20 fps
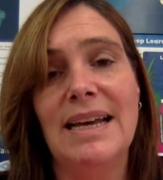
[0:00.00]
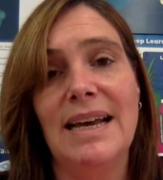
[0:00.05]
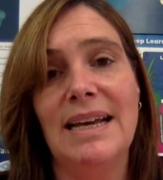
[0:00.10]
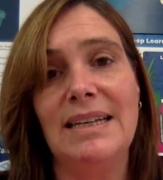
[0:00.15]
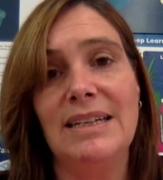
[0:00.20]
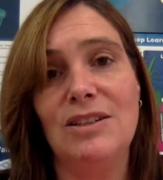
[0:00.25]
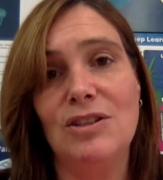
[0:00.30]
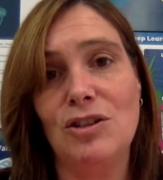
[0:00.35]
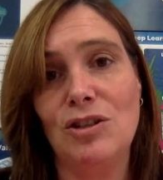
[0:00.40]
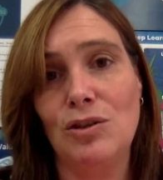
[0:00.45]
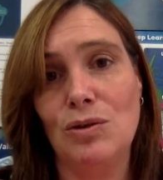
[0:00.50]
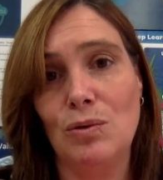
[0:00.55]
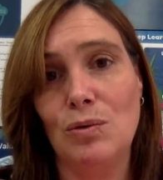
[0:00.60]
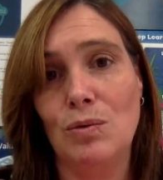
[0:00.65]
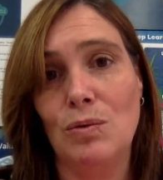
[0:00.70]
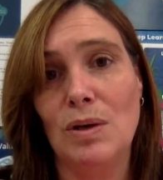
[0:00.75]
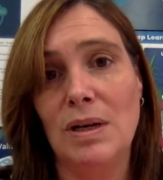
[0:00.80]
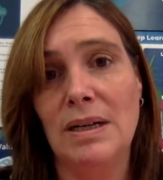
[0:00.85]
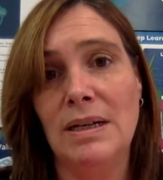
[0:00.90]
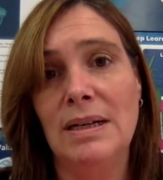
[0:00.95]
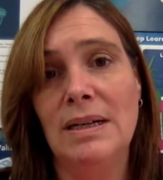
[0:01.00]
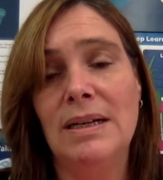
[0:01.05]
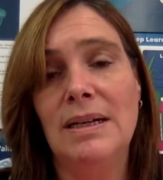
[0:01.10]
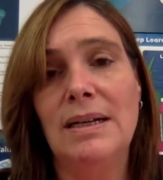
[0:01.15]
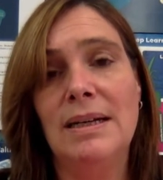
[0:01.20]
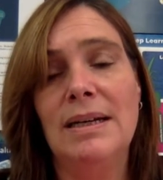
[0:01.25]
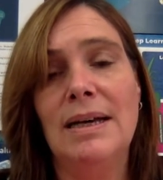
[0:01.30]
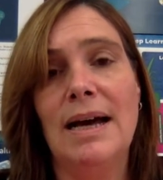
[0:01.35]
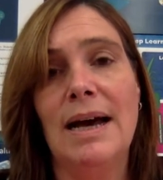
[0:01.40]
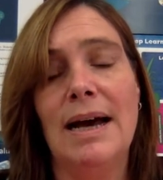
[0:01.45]
and ensure
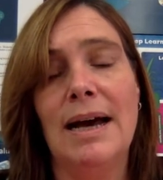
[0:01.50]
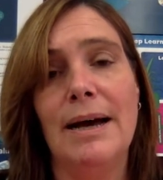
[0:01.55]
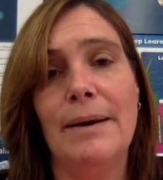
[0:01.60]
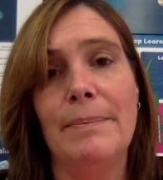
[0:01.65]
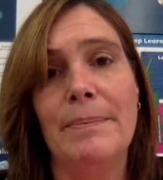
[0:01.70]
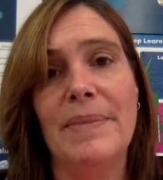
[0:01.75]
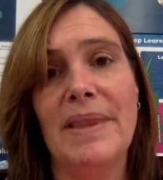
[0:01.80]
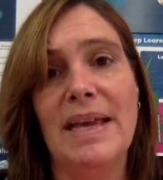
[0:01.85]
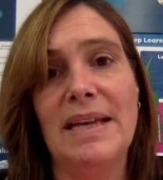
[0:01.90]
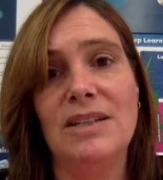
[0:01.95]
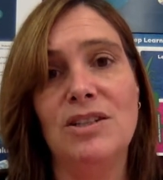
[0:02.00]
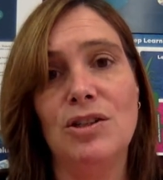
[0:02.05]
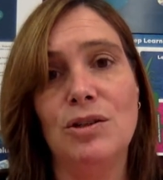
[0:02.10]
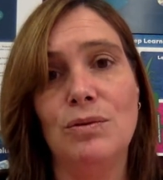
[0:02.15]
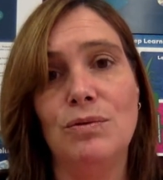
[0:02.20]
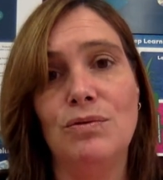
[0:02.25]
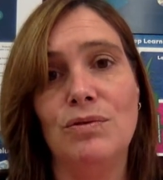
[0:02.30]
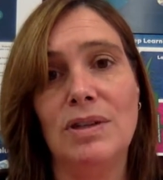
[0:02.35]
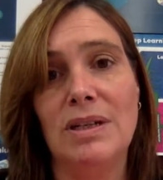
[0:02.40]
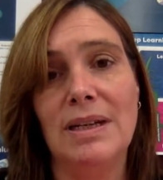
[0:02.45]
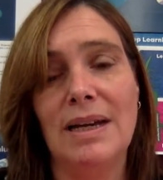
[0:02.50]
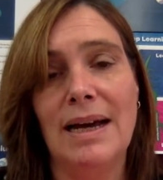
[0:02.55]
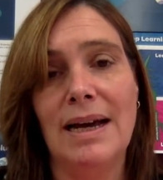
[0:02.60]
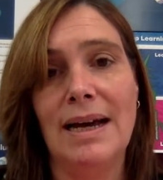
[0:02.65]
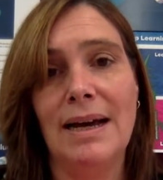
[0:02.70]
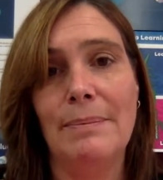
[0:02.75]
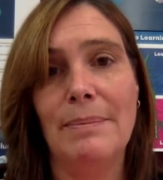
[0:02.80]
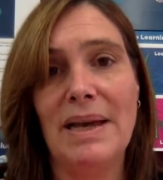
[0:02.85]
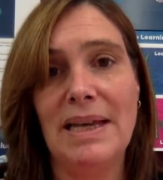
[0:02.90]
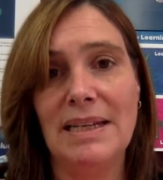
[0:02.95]
that children
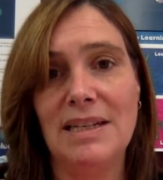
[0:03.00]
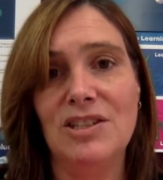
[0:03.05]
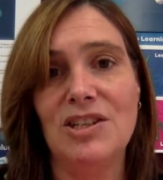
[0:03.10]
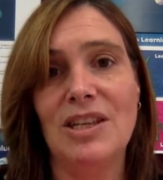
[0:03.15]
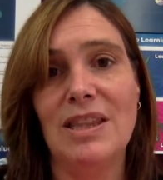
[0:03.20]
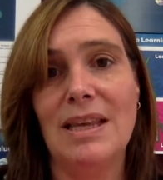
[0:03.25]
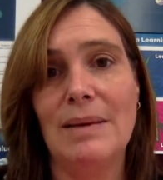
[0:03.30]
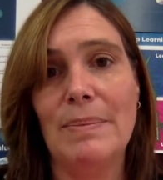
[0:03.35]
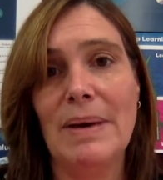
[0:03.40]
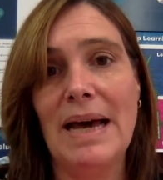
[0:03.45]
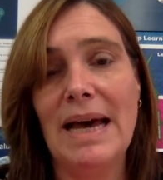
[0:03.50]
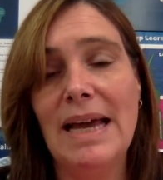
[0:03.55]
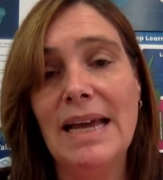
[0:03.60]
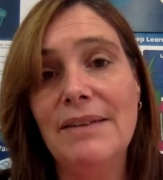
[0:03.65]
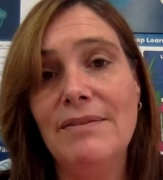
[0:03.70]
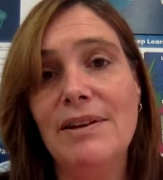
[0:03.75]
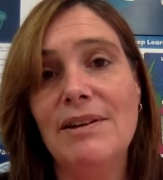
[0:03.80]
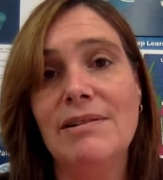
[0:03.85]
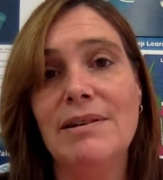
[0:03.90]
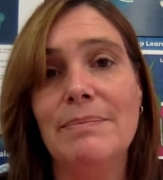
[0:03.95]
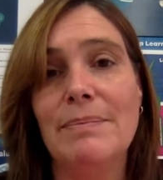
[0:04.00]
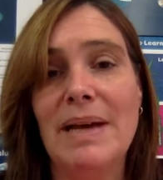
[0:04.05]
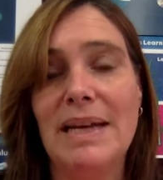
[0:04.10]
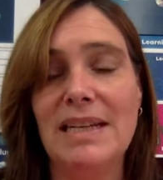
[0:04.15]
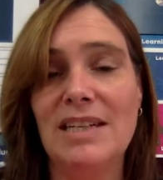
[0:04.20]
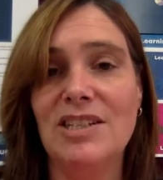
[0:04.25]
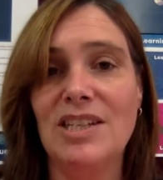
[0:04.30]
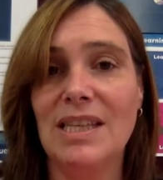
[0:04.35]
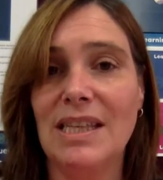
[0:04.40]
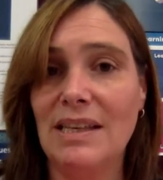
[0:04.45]
are managing their behaviour and
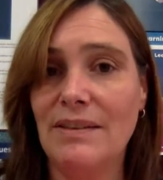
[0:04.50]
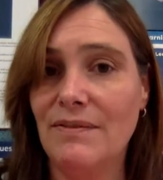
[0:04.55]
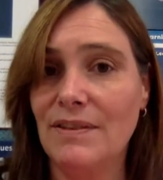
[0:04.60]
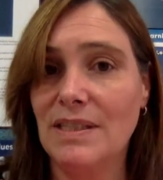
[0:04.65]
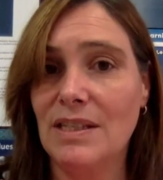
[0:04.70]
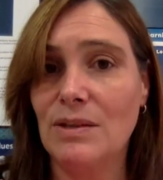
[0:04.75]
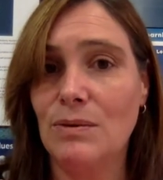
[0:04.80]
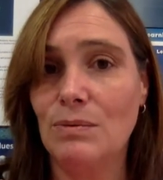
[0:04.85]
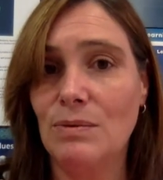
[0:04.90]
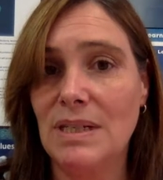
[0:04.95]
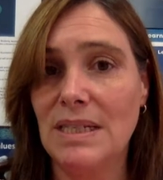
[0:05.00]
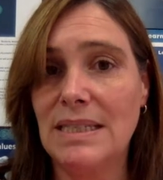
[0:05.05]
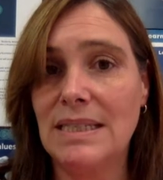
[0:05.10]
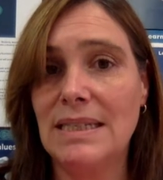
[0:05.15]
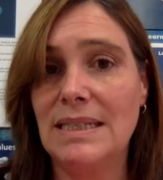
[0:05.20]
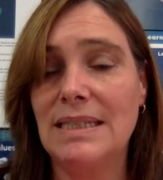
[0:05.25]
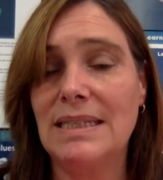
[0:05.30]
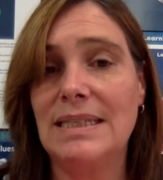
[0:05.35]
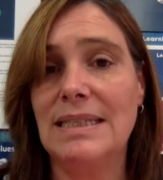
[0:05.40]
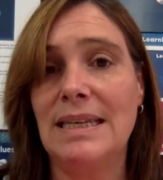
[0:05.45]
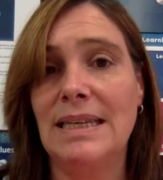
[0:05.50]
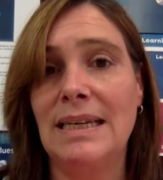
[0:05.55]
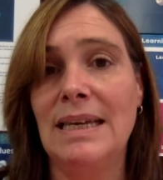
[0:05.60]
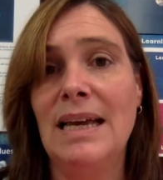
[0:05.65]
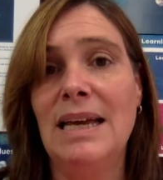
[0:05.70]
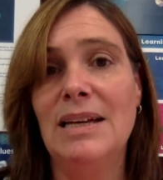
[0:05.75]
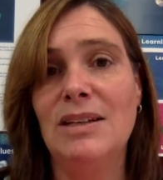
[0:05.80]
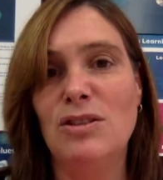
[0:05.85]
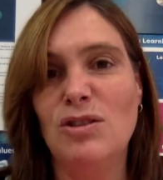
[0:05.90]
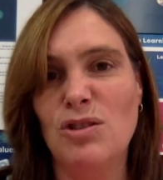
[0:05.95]
managing their physical distancing
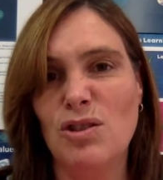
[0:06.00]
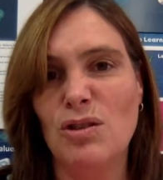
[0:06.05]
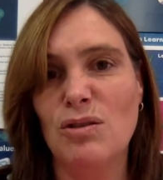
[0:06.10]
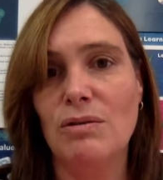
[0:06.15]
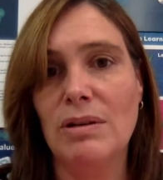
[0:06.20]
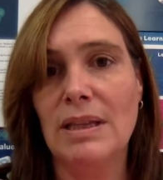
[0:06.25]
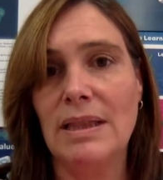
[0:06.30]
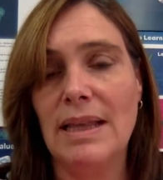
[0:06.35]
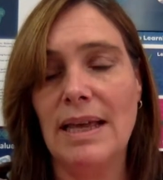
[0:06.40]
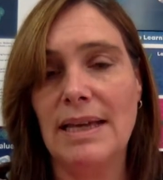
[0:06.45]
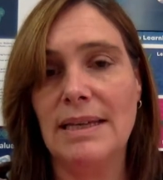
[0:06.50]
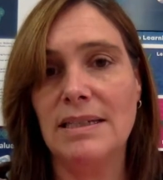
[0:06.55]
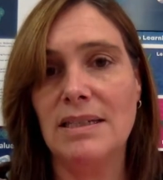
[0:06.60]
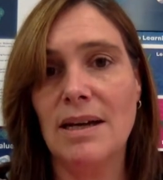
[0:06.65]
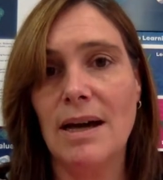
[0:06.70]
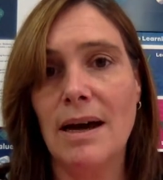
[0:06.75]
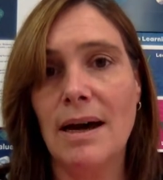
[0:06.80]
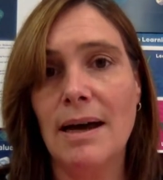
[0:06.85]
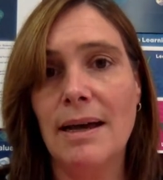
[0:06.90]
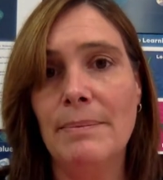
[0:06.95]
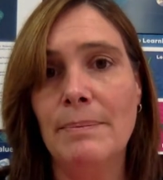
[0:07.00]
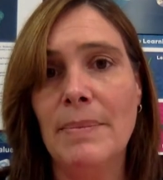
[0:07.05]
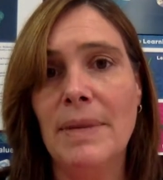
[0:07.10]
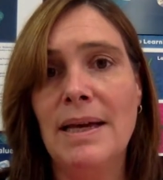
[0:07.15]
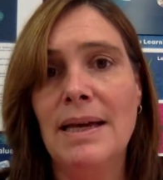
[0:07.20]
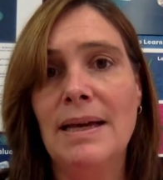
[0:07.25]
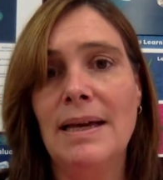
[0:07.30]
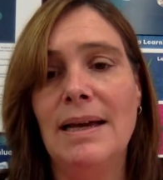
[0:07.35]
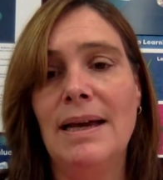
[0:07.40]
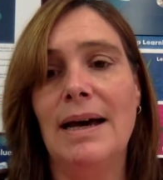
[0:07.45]
during that time
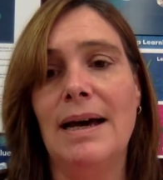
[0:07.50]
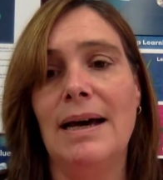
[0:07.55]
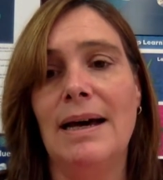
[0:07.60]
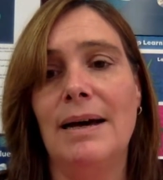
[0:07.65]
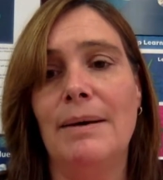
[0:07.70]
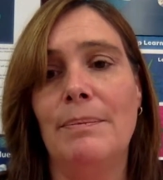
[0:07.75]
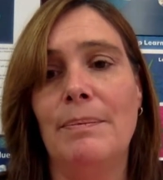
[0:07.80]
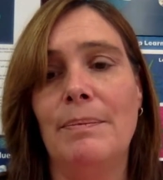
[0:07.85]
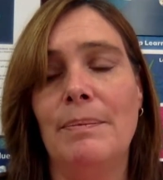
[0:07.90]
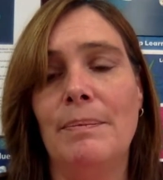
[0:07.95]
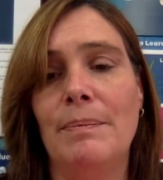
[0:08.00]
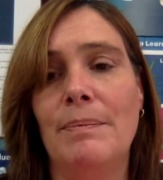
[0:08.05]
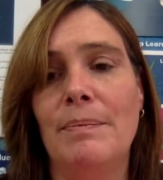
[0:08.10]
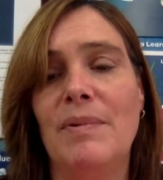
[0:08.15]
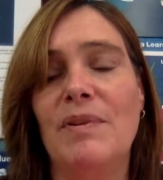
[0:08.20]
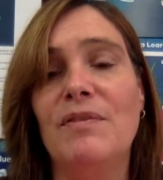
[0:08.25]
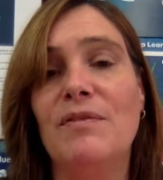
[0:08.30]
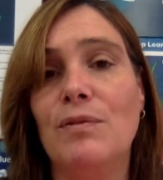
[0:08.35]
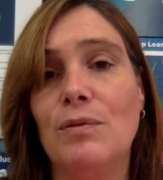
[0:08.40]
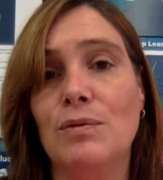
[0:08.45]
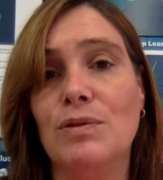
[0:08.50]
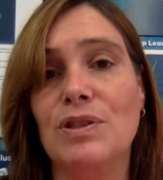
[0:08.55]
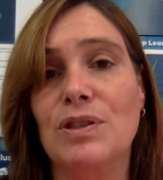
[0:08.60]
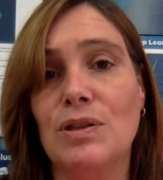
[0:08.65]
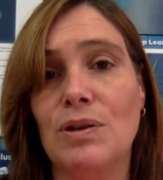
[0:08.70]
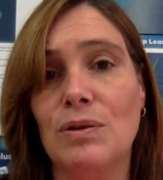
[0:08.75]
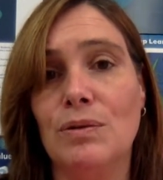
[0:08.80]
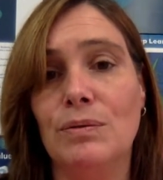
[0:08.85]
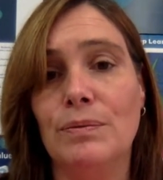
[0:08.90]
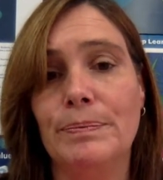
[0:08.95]
before
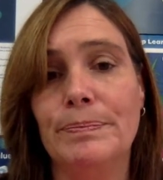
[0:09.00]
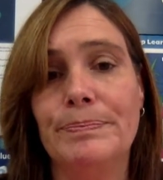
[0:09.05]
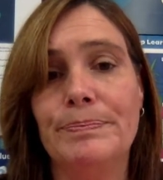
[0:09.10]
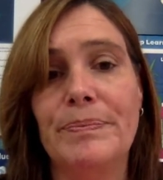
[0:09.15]
school.